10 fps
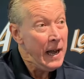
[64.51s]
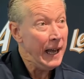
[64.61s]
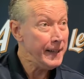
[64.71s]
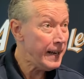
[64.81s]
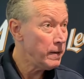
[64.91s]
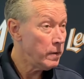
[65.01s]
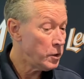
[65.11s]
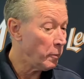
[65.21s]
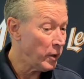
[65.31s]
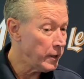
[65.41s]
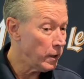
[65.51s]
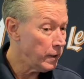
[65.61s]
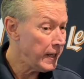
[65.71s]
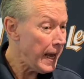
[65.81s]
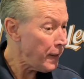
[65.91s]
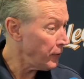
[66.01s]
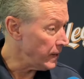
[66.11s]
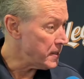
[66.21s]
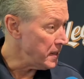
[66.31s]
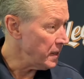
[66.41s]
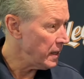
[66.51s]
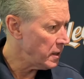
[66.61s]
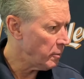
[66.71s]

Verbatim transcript: then to bring the athletes in and